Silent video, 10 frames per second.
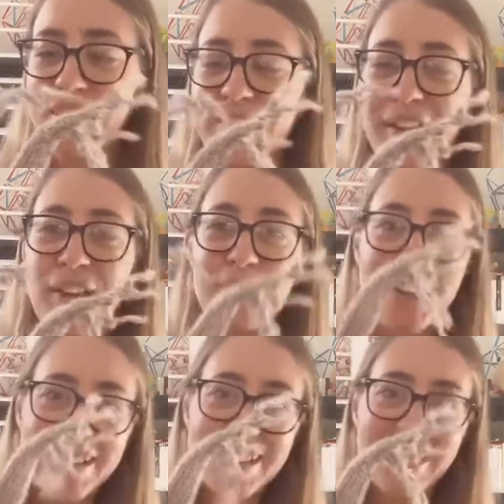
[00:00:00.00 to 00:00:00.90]
So
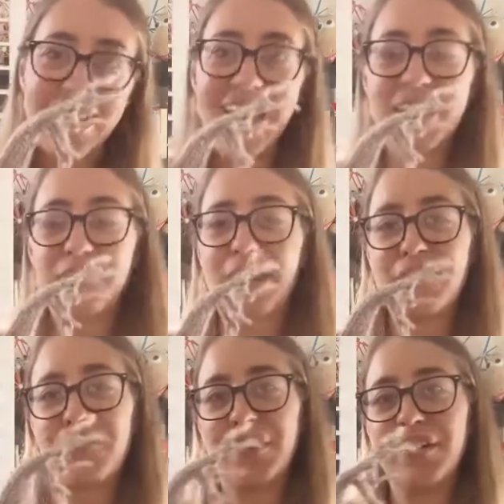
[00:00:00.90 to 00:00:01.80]
Madeline and I had
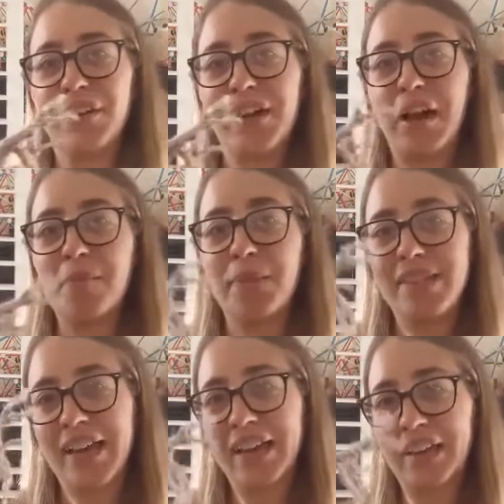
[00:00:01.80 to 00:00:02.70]
great fun on our
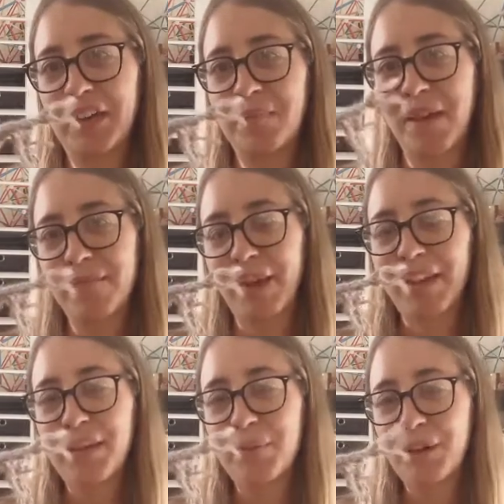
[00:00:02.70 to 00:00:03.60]
Botanica
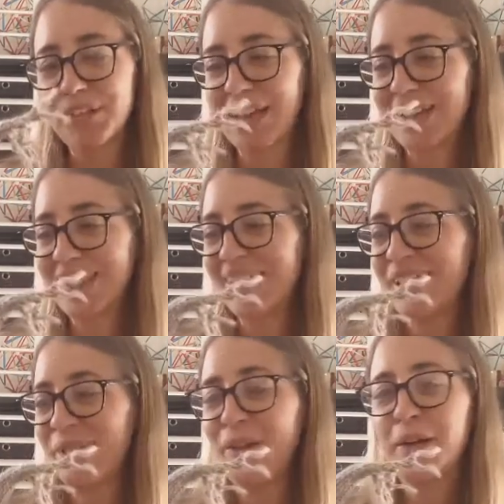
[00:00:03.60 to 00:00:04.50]
Mathematica project.
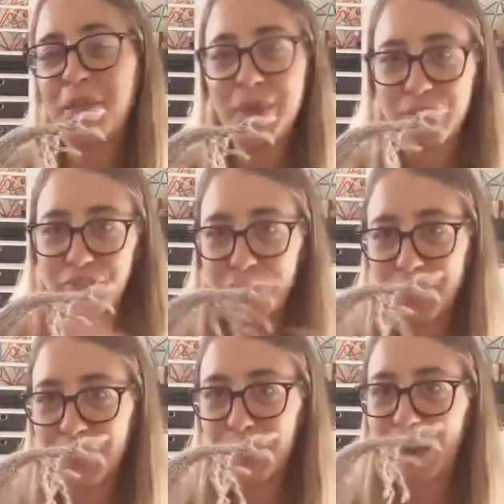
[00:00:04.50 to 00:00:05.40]
We got people from
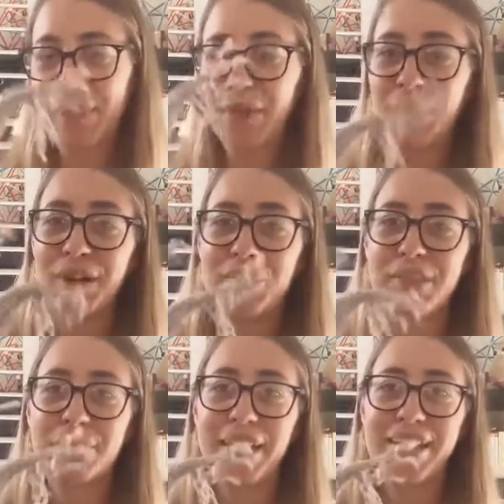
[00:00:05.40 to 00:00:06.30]
all around the world
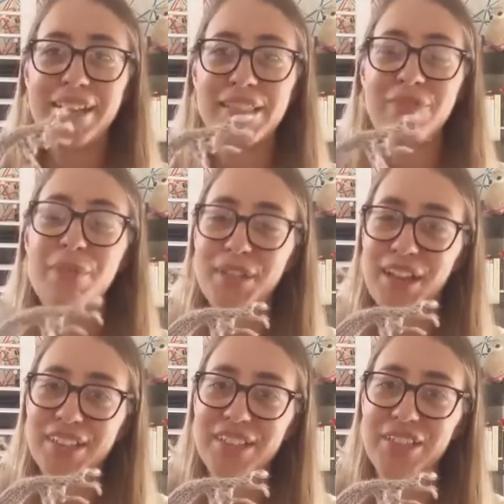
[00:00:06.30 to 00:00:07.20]
to make us
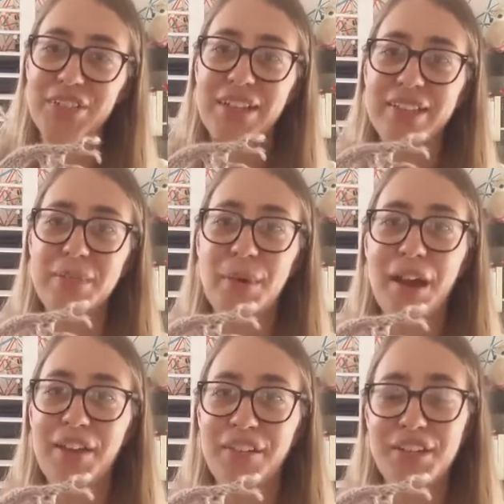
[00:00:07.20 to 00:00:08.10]
Fibonacci trees and
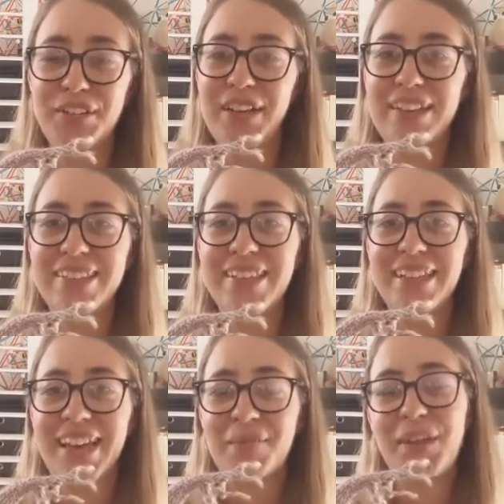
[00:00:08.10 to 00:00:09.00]
binary trees,
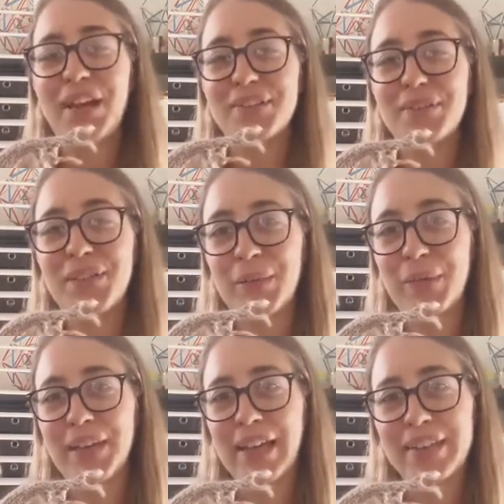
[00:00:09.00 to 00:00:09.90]
and we held a really
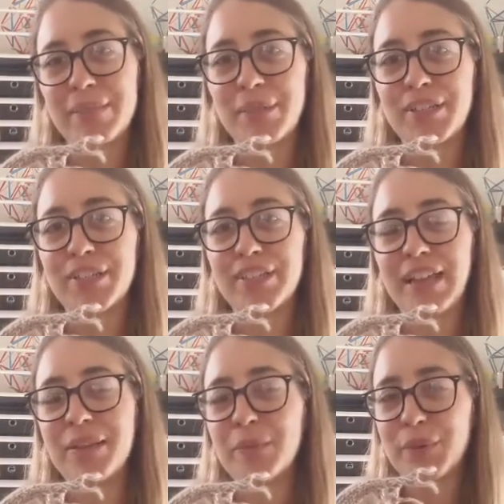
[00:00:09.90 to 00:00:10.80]
big exhibition in
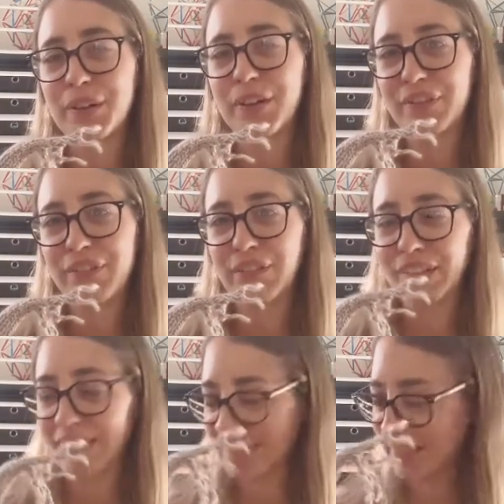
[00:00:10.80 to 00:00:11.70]
Edinburgh a few
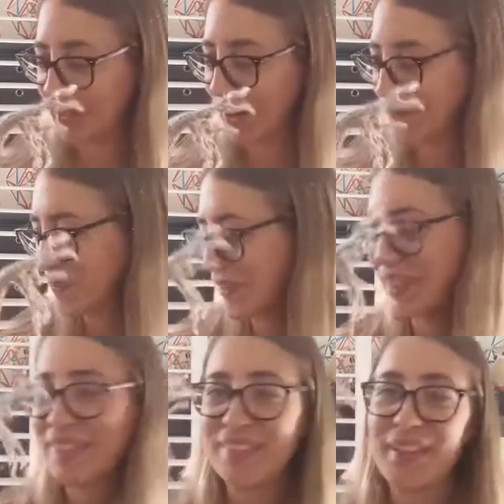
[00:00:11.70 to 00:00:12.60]
years ago.
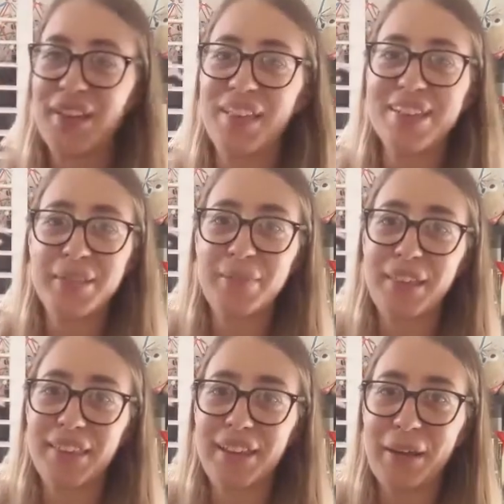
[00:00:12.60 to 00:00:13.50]
So that's
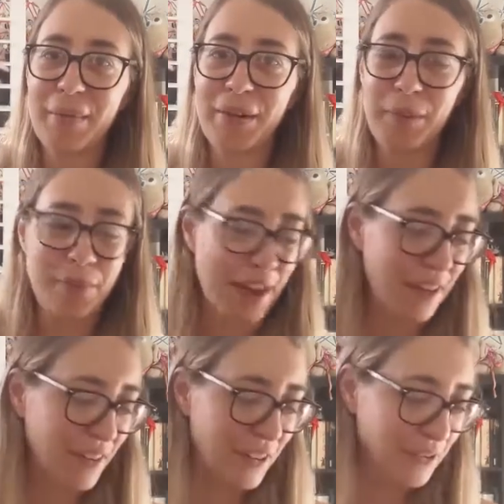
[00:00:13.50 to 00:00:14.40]
something that I'm really
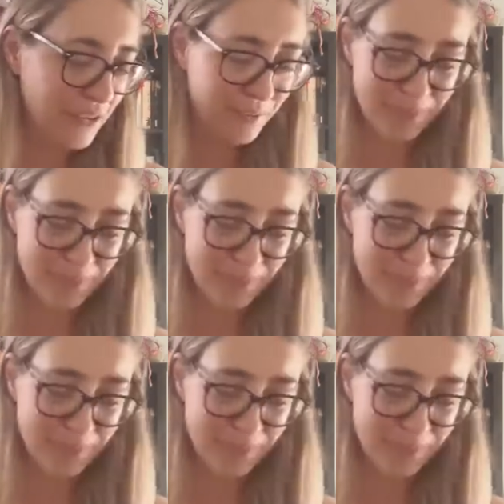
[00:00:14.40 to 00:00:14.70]
proud of.